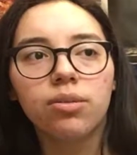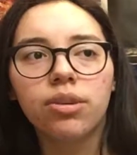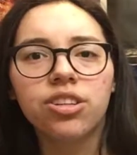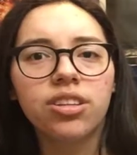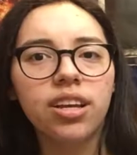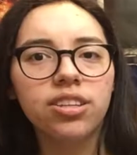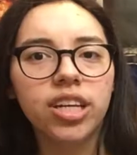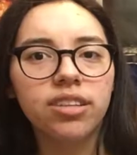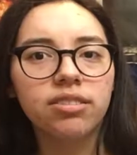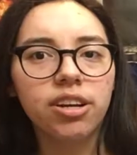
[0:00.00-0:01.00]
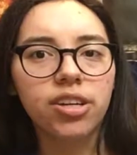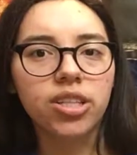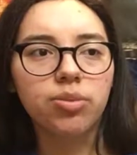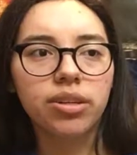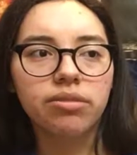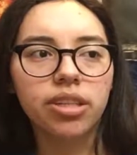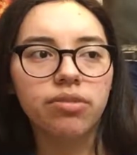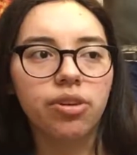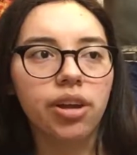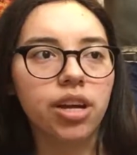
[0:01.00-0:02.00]
which is actually kind of scary, because what if Nick
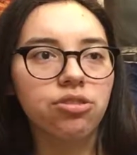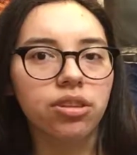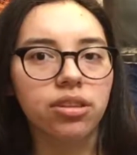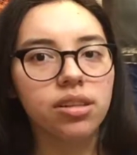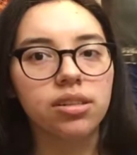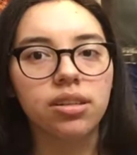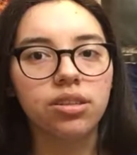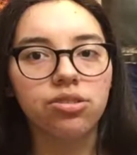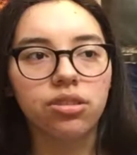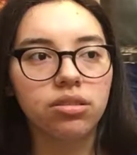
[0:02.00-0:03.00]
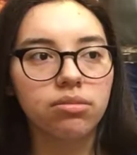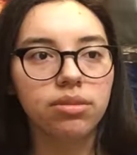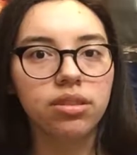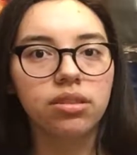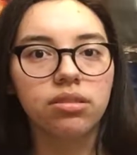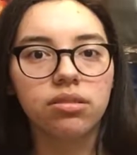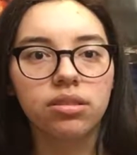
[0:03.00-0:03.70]
Fury actually died and then it turned out to be Talos,